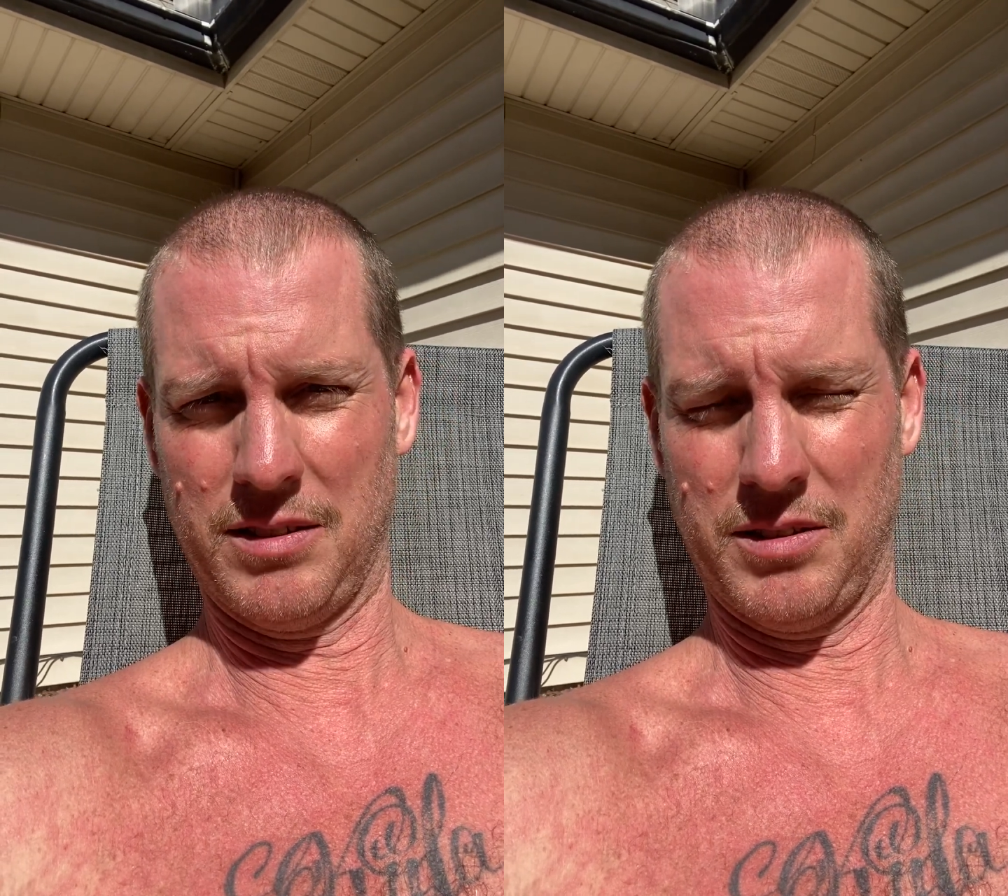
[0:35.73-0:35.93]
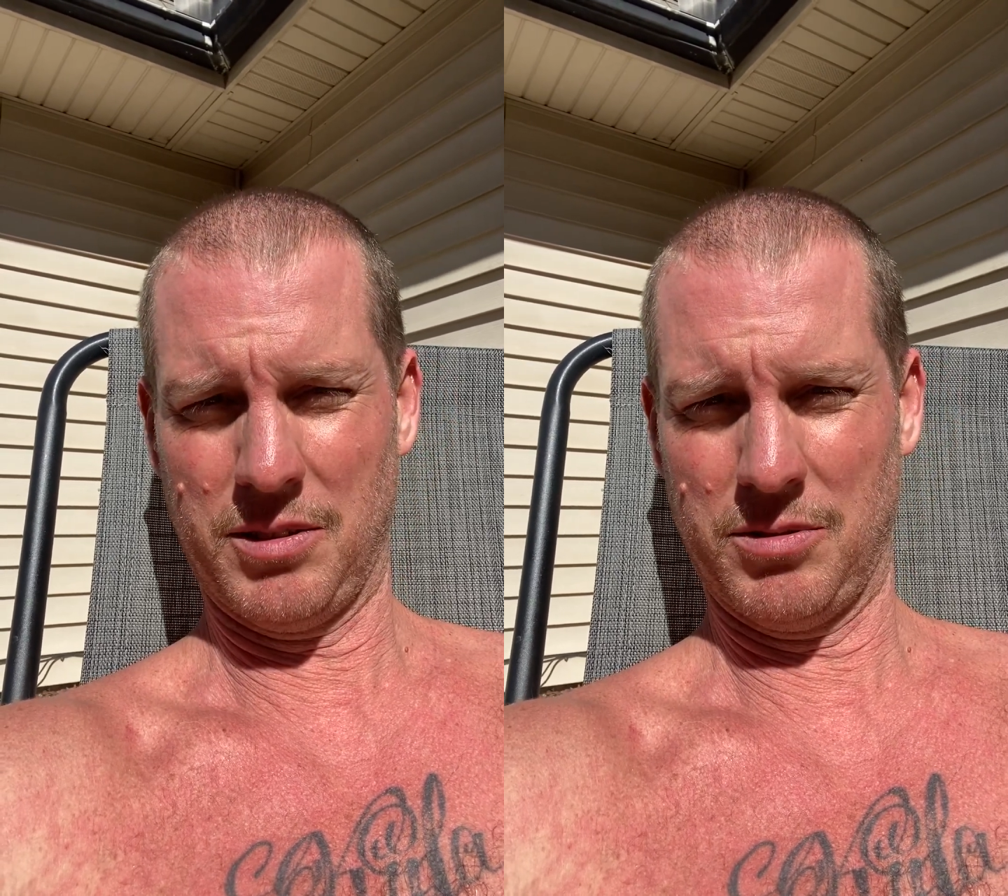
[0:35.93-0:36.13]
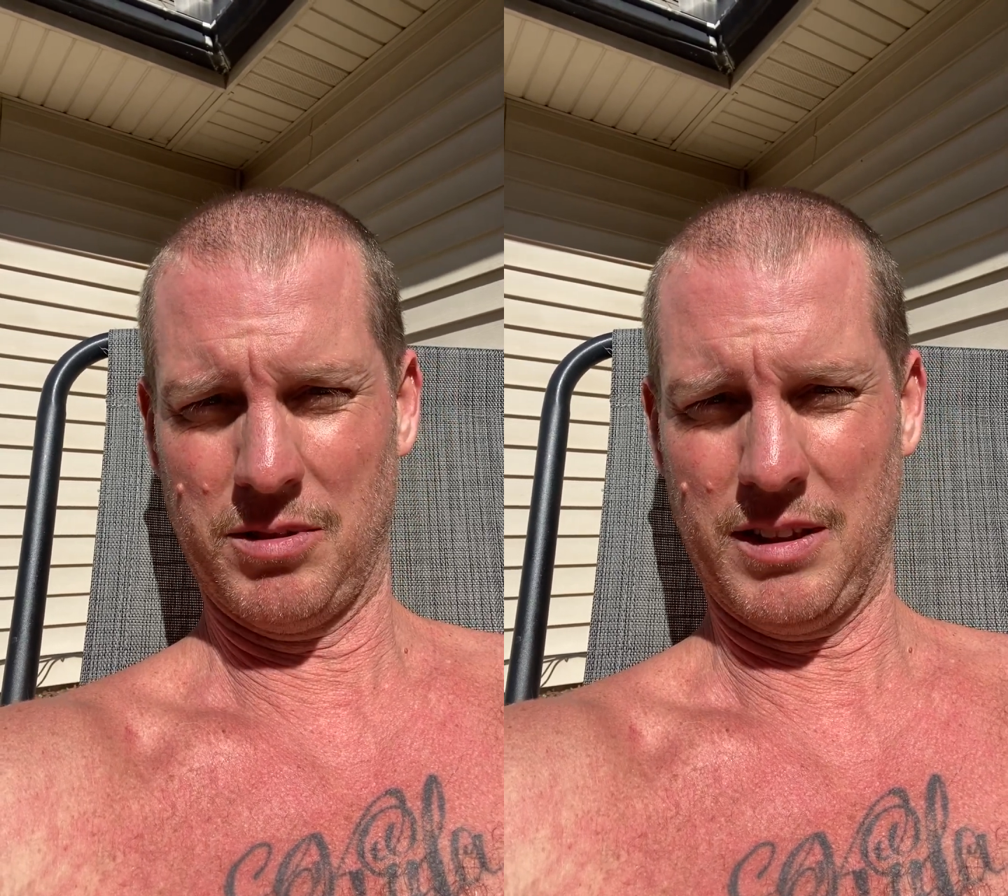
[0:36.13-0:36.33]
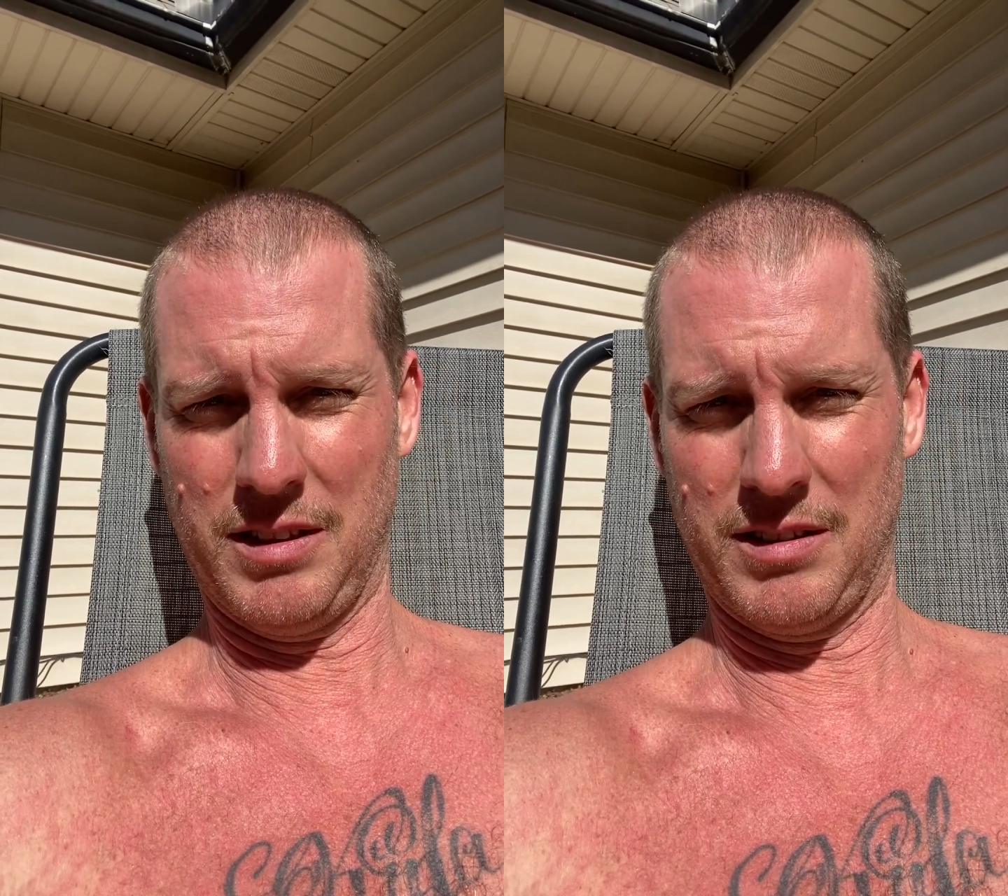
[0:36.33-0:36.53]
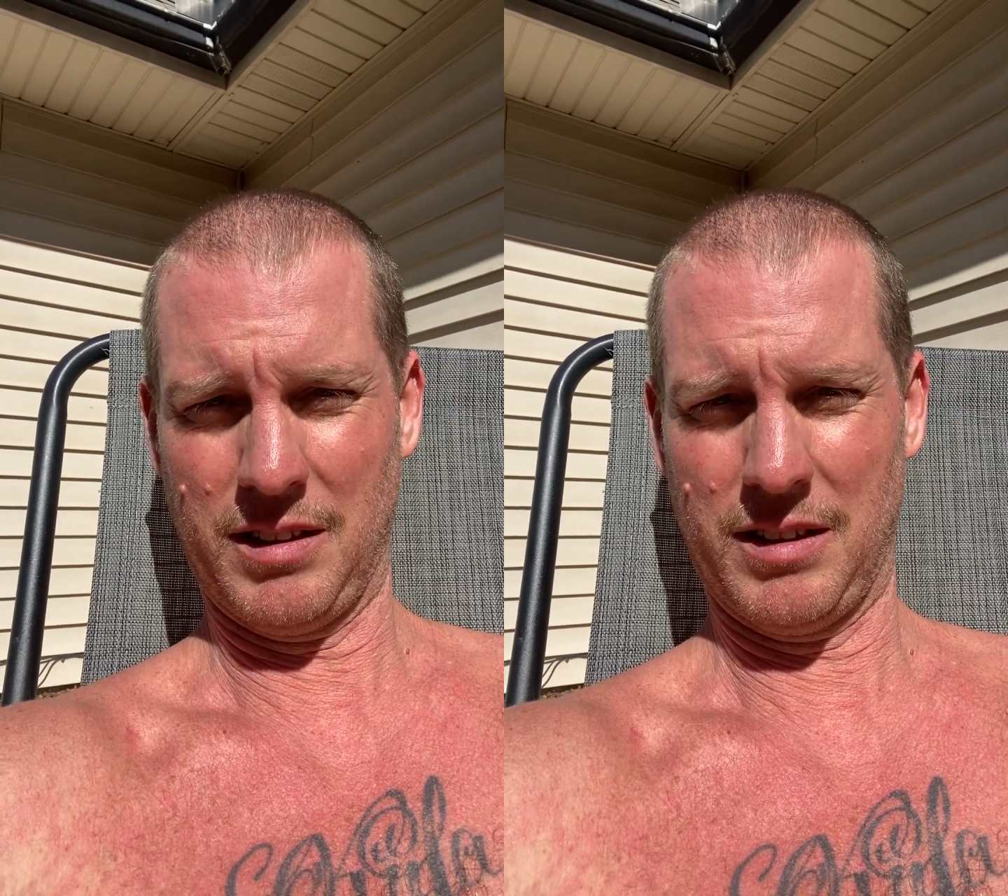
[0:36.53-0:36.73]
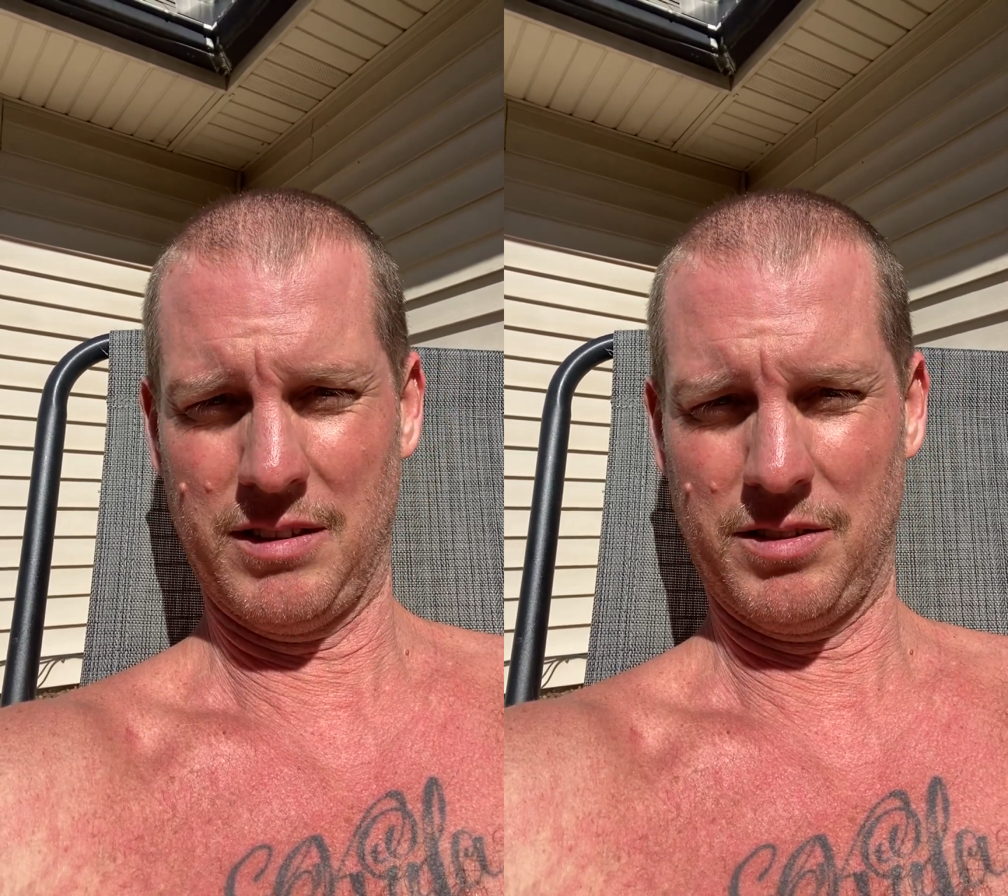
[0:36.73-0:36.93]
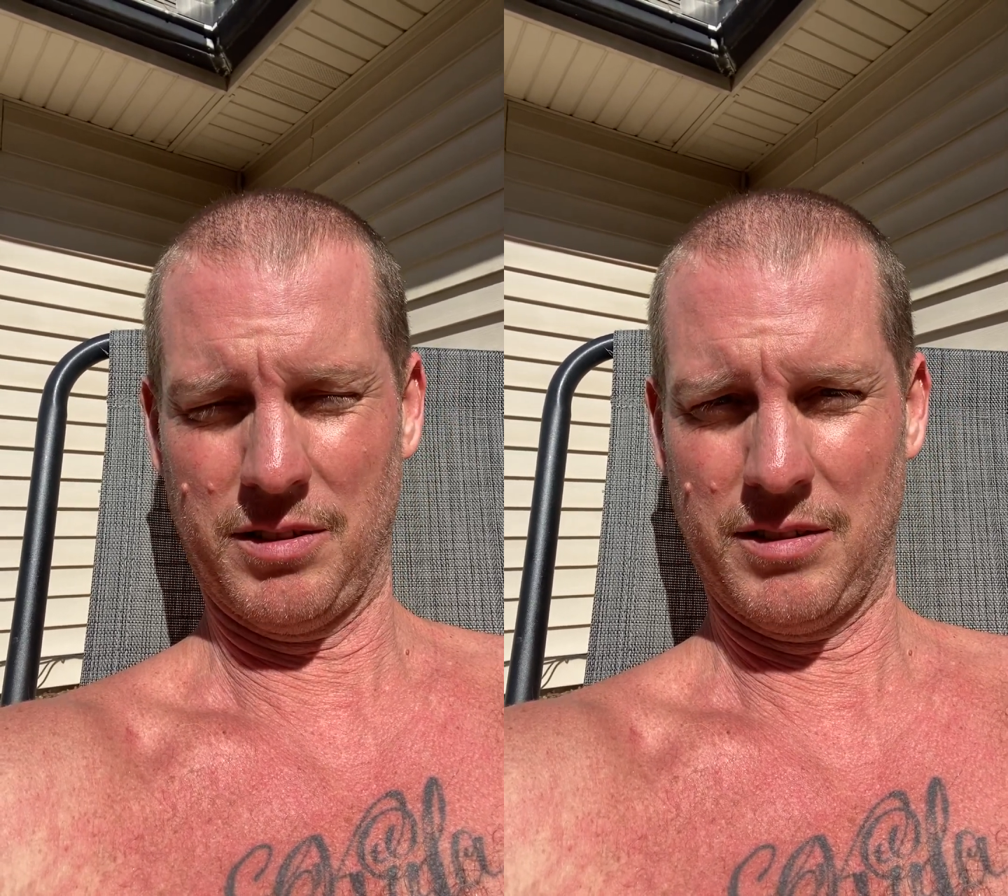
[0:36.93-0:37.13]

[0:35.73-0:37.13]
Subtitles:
knows that the sun's